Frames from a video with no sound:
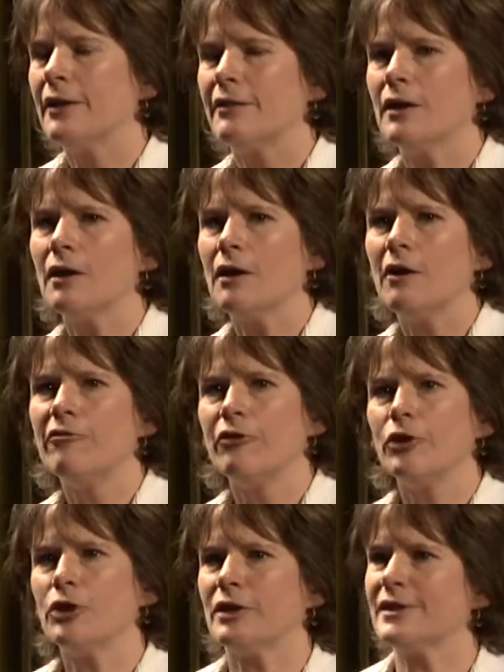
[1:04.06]
think a very
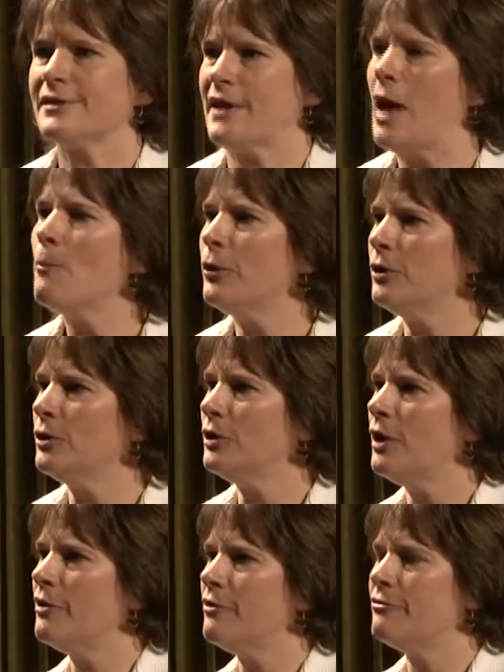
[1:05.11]
good example
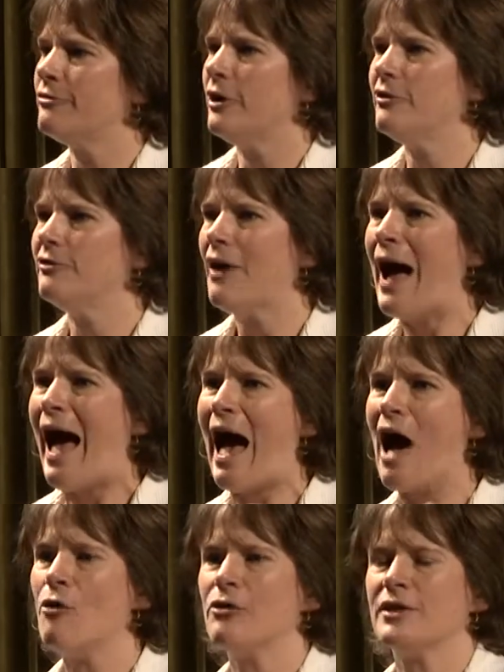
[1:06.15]
of, of
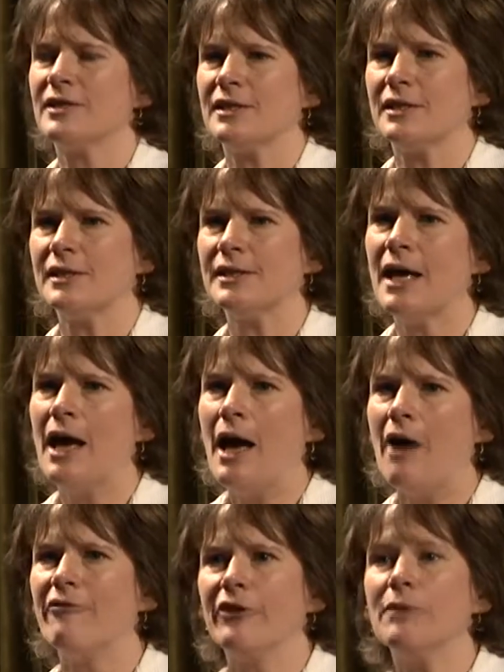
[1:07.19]
how this is
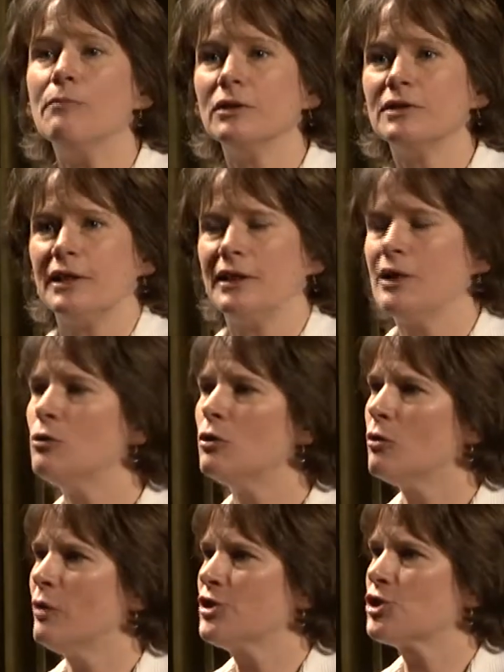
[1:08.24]
a very multilingual
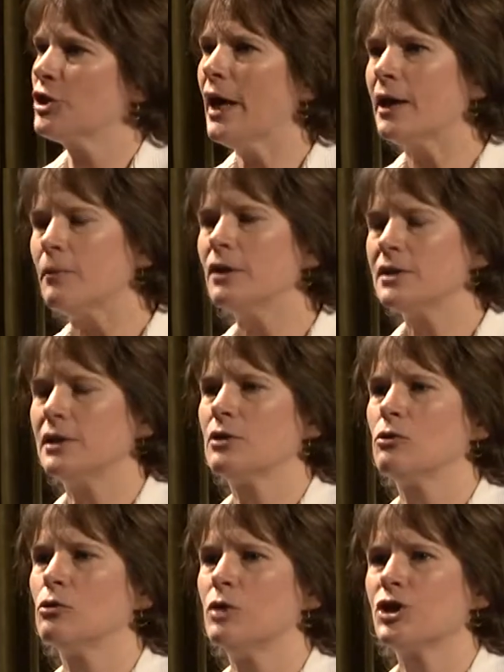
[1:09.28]
question, and a
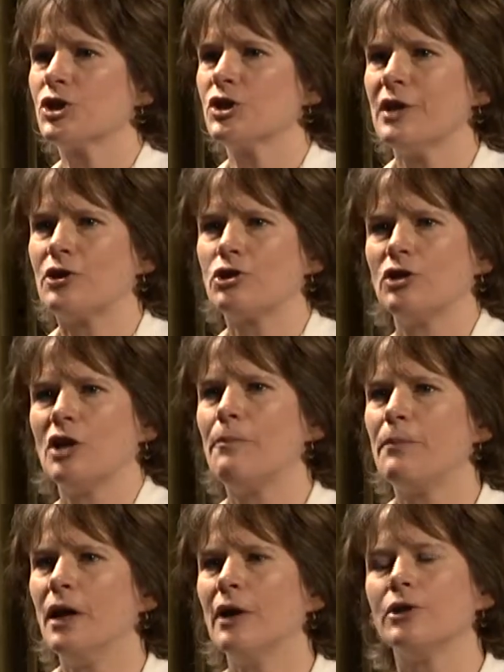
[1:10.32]
multilingual question that should not
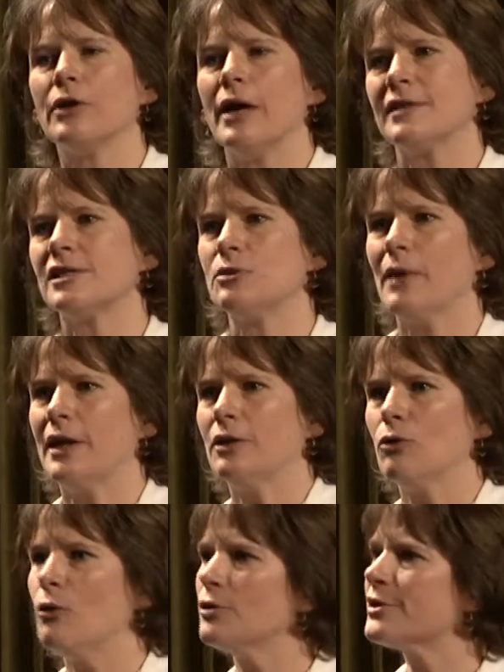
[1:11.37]
be underestimated
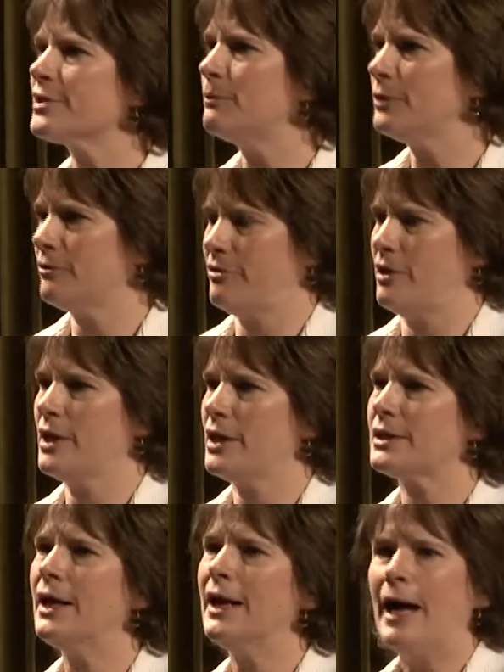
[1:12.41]
or simplified,
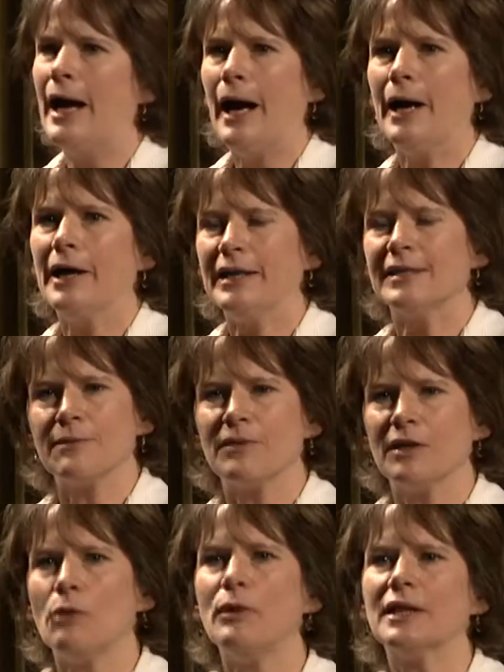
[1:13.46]
uh, is something
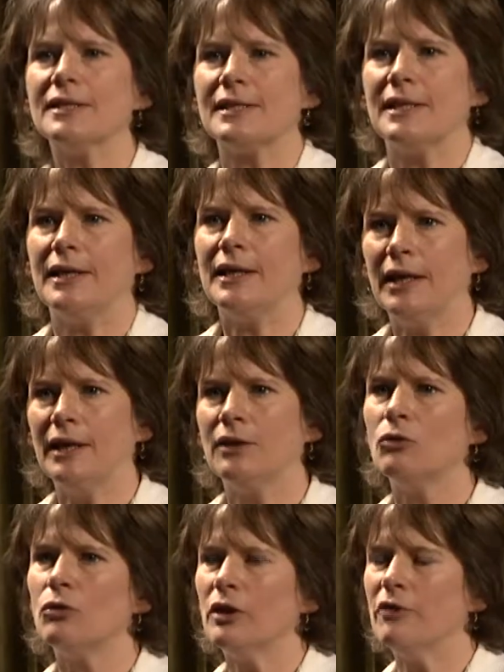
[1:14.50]
that we can see
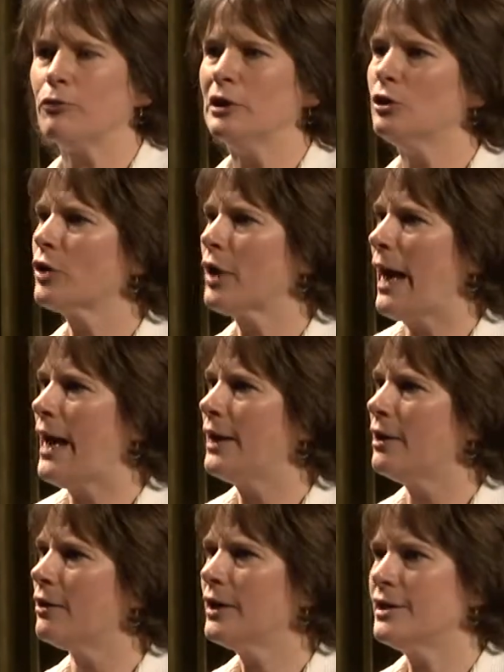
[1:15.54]
in if we look at
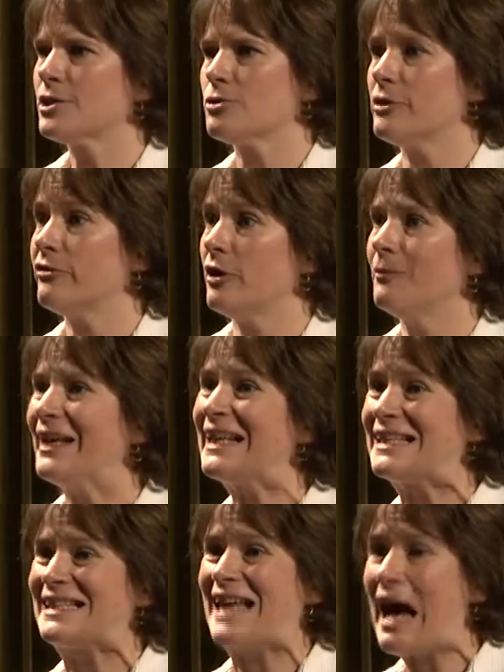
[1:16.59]
our history from
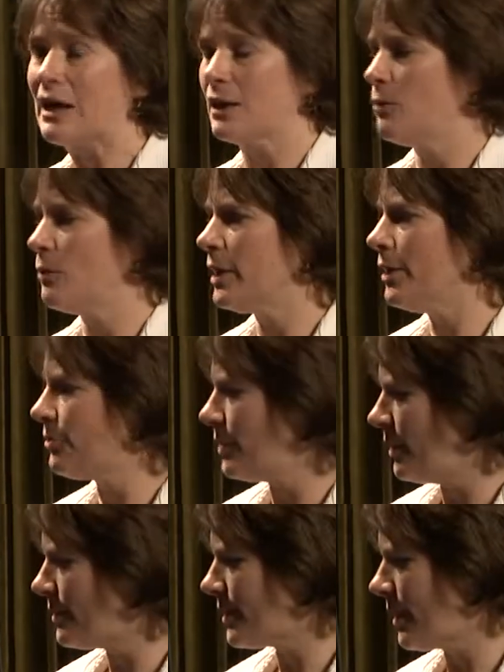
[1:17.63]
exactly 100
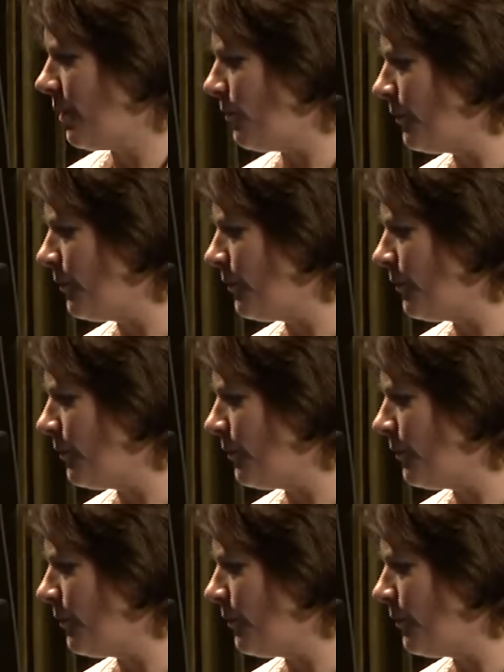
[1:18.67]
years ago.